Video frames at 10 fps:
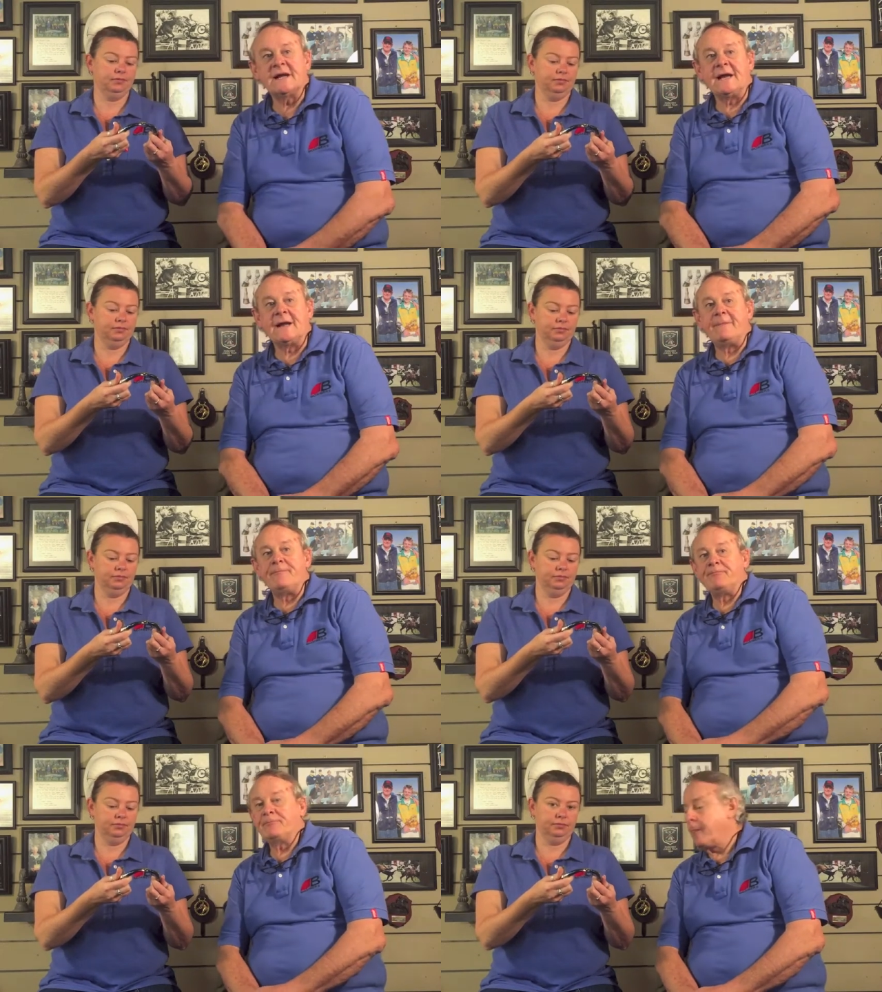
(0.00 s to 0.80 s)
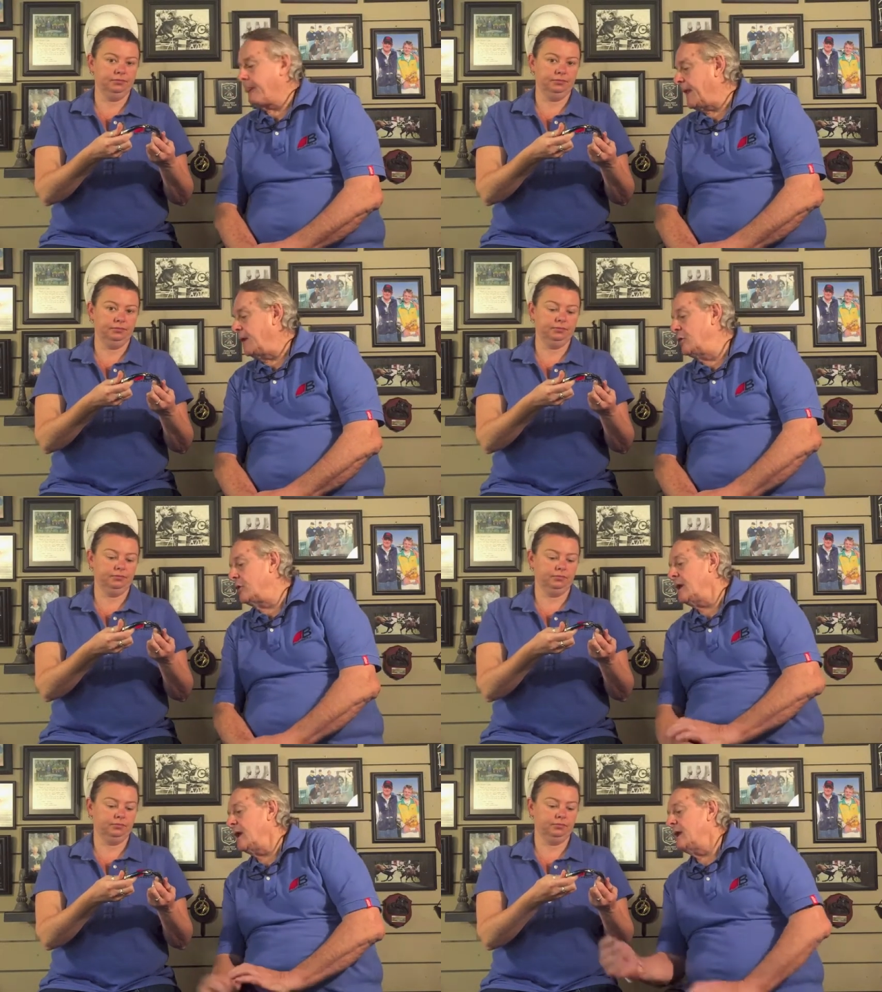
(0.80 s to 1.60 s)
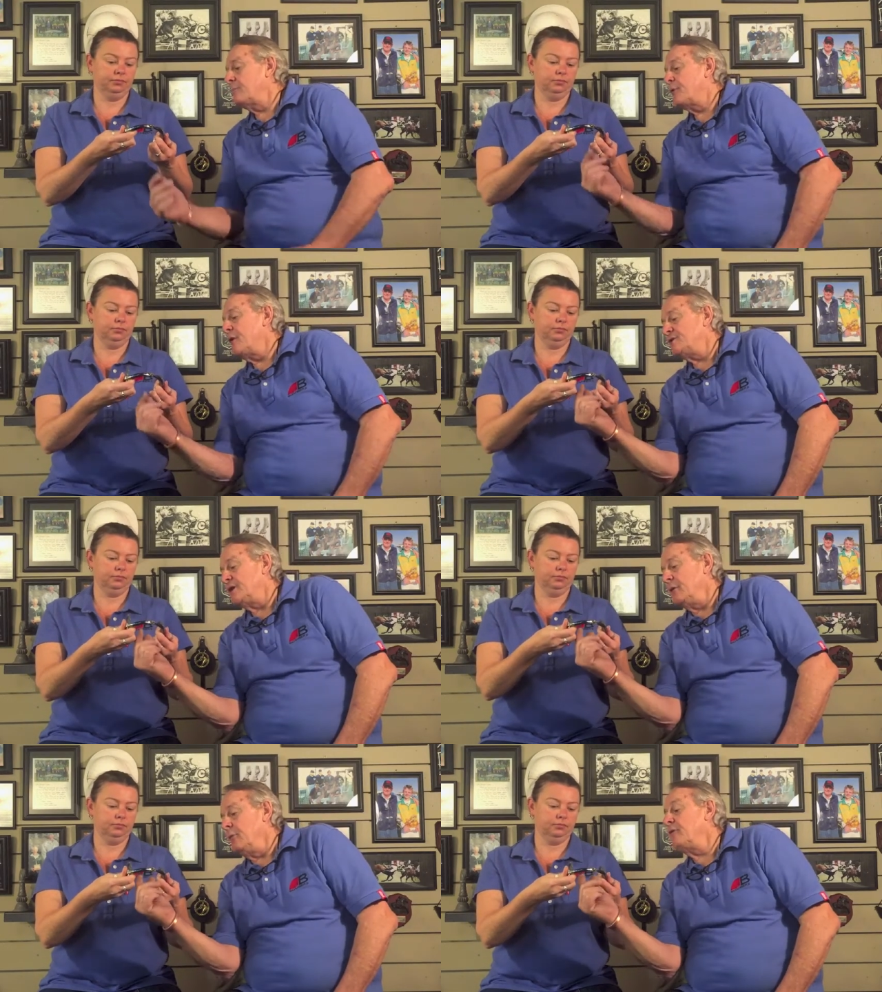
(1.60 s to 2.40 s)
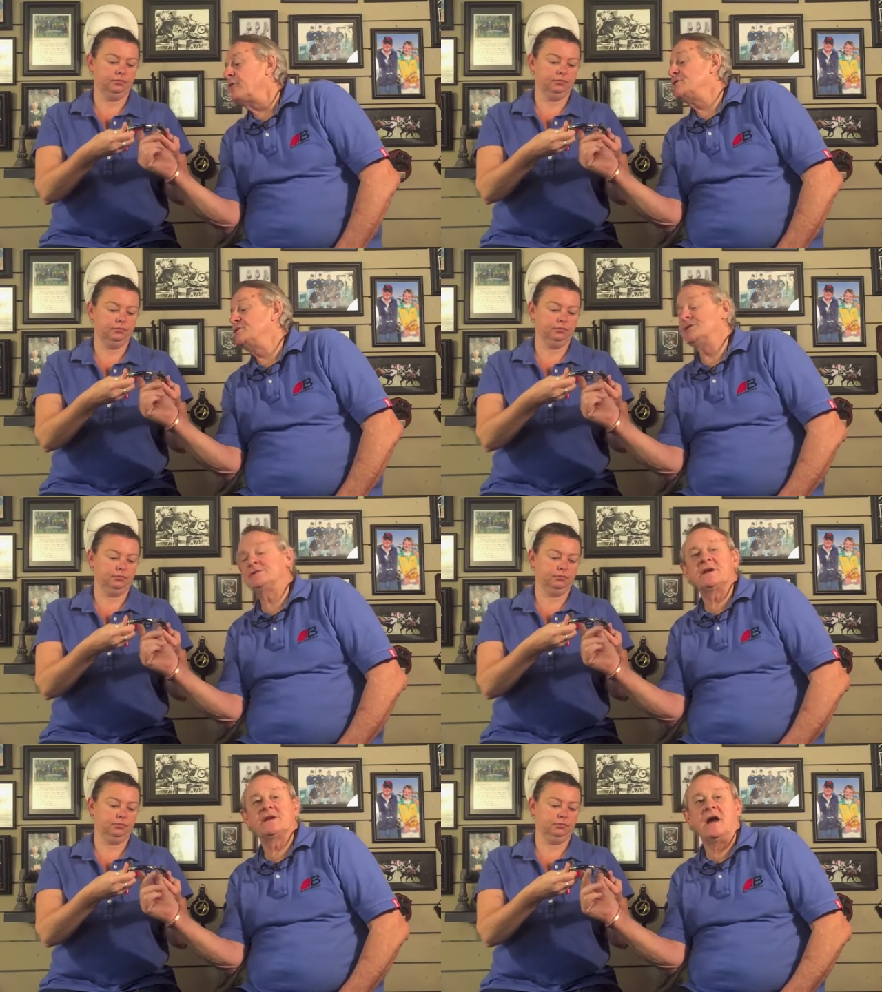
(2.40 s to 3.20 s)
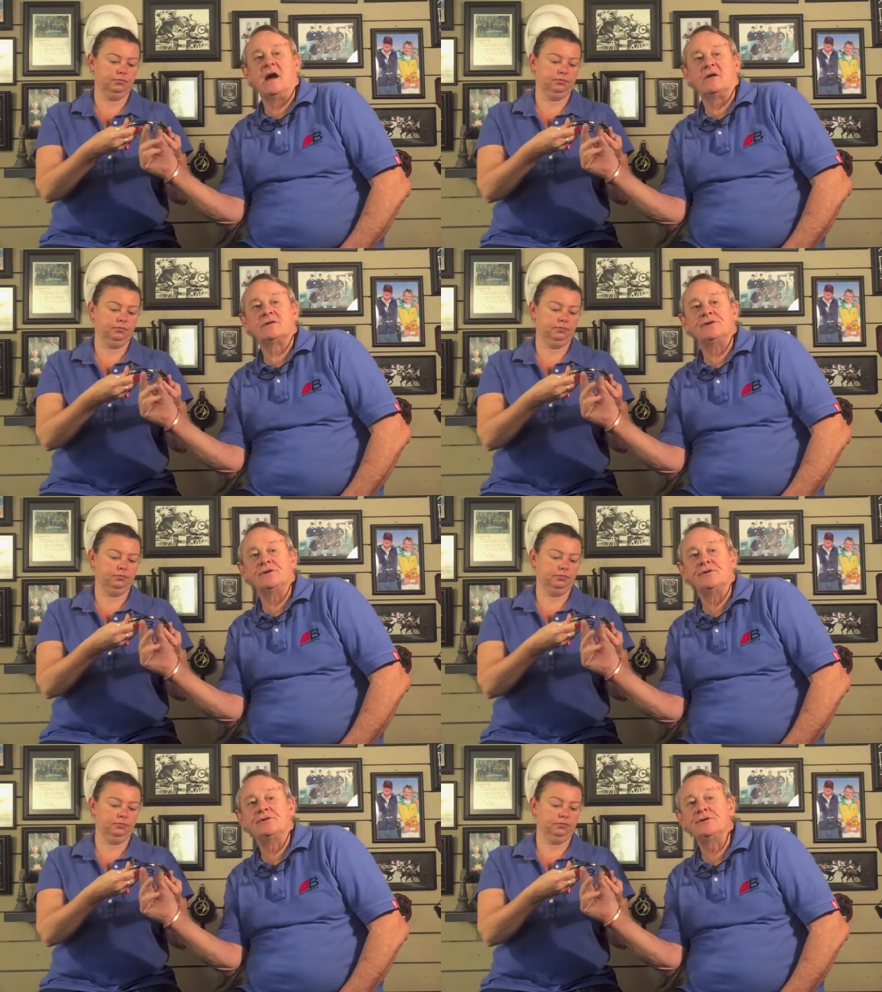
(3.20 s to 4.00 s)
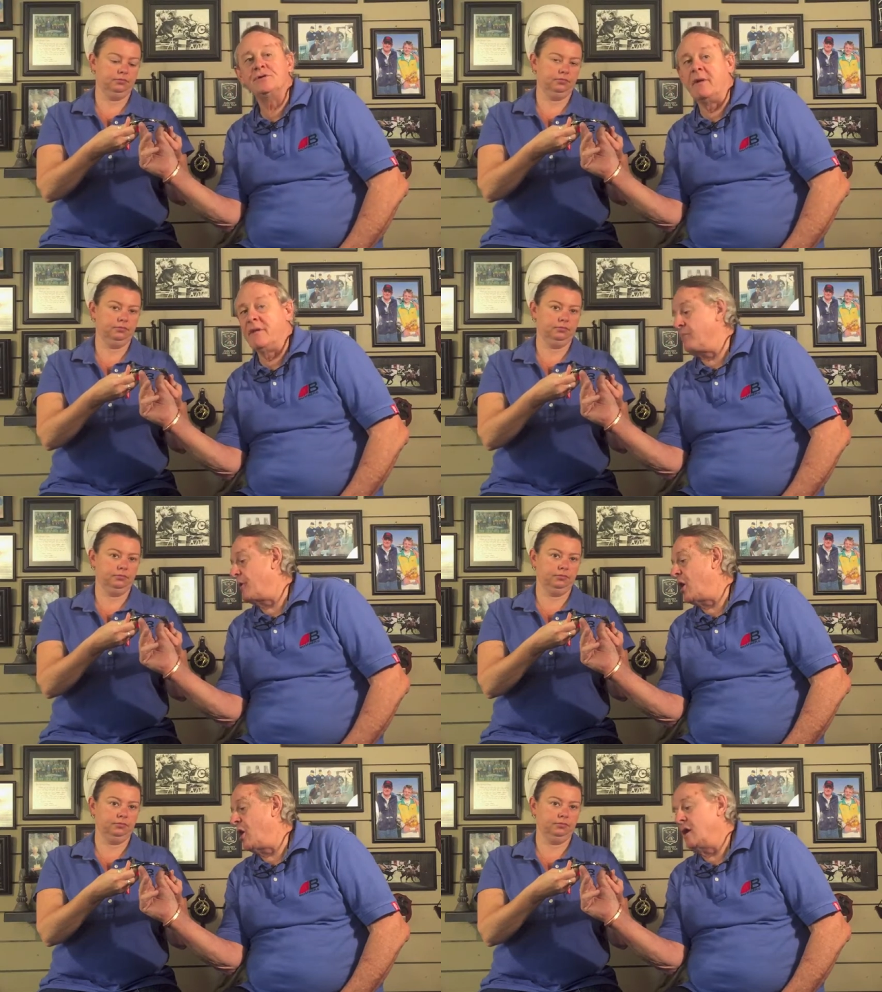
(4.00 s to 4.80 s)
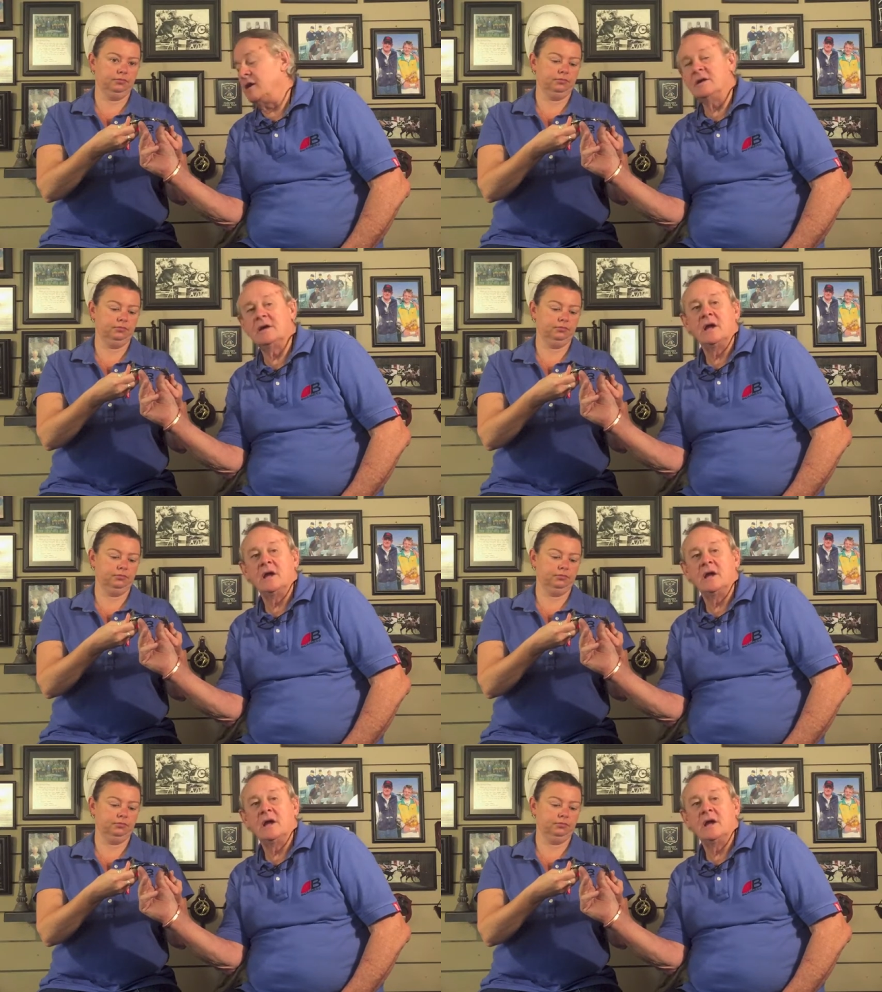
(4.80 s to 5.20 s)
Speaker 1: Um, you're looking at pressure. We've reduced it now to two on the bar,